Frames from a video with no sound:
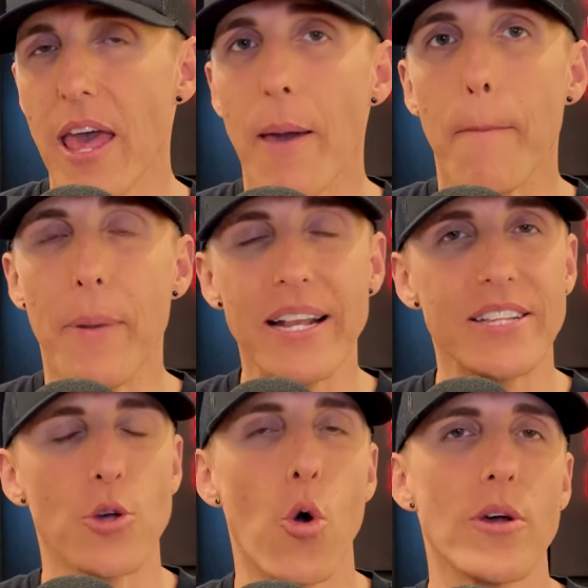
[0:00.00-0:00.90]
but
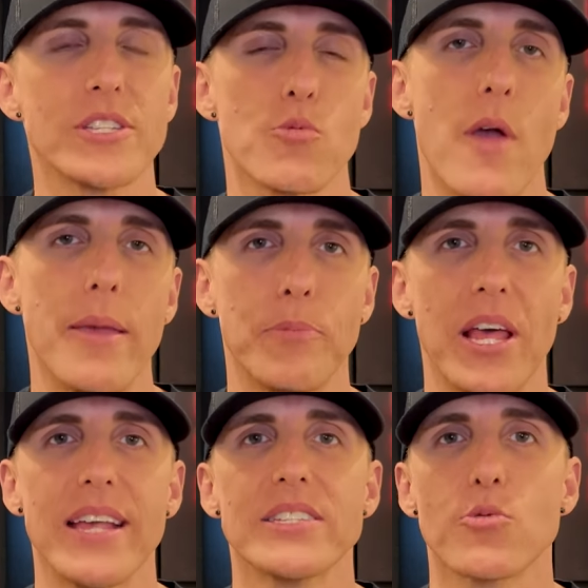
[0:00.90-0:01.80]
it's always the right
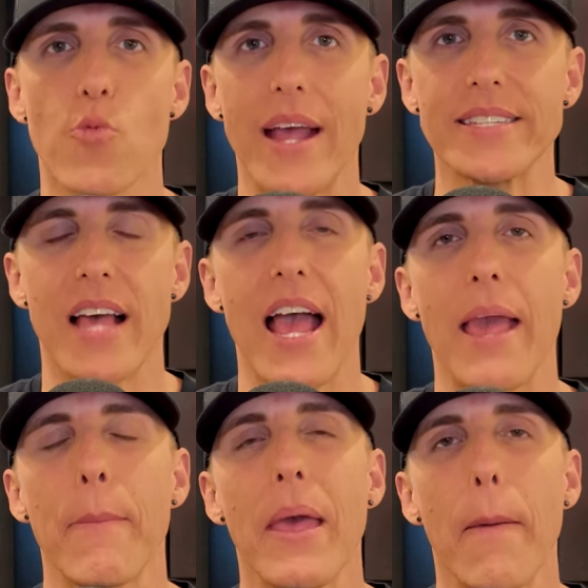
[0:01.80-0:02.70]
place, the right
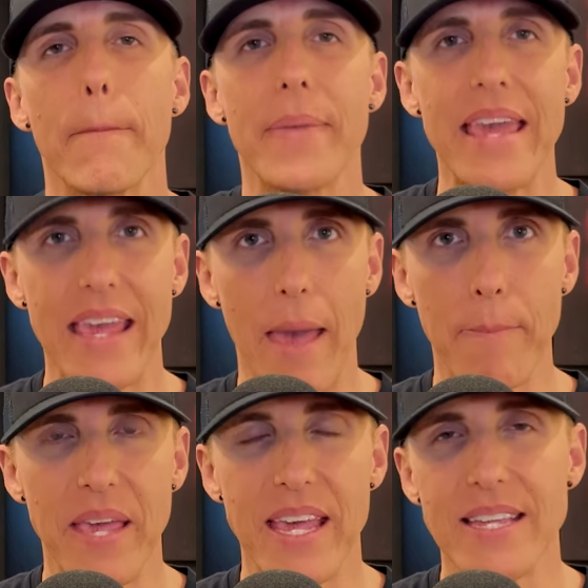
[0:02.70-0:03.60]
time, being at
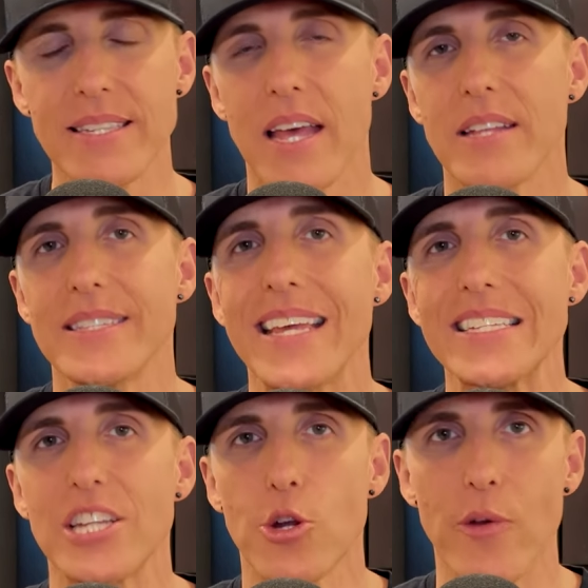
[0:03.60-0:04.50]
peace,
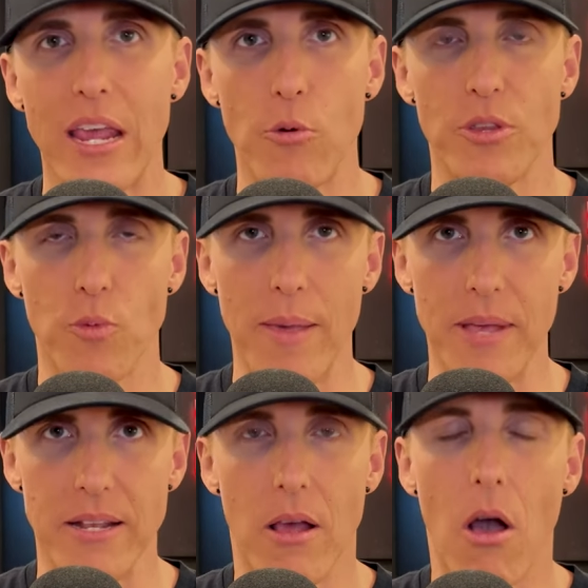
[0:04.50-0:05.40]
disagreeing with women.